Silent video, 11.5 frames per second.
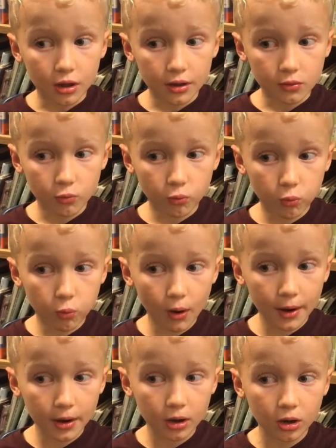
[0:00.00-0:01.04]
like
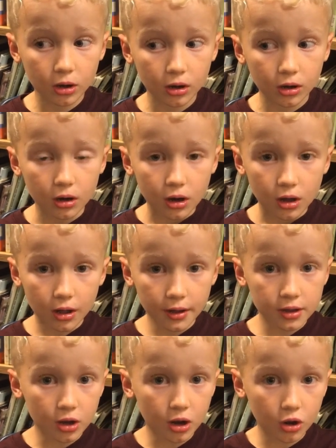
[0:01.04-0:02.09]
where,
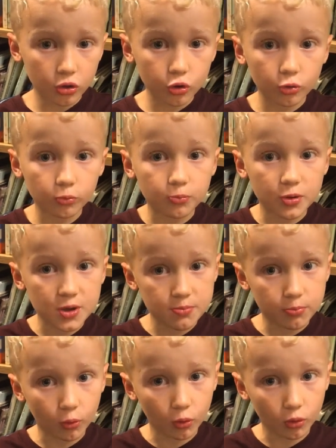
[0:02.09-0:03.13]
like other
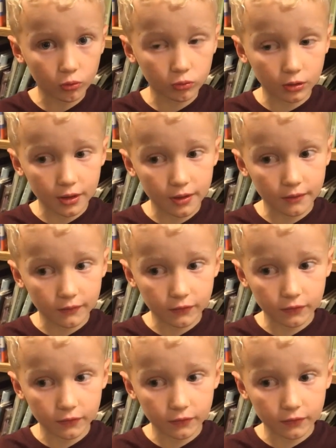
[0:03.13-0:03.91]
people live